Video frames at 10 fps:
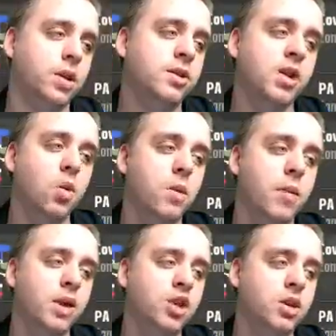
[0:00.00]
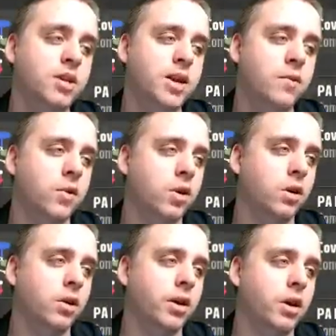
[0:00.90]
Someone mentioned Denver
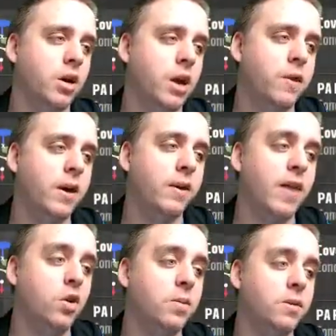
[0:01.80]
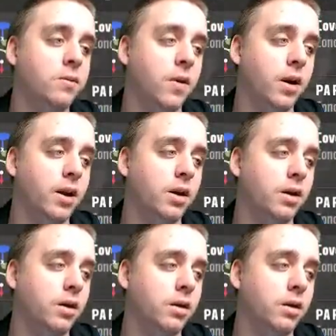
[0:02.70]
earlier. I think that would be fun.